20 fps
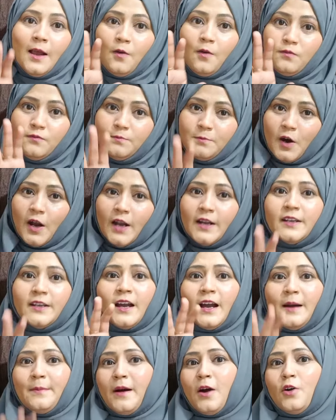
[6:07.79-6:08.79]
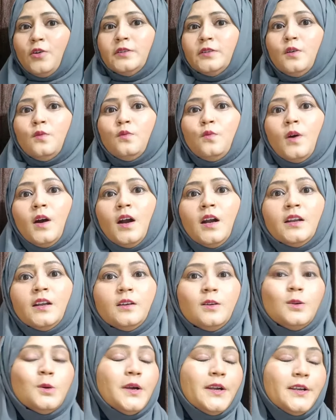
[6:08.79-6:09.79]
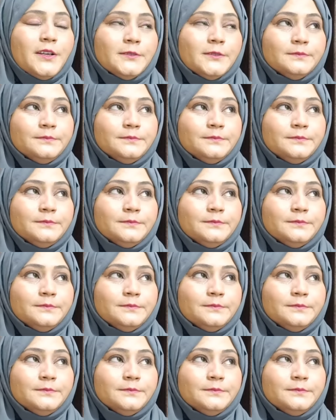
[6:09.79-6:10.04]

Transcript: What about the word good?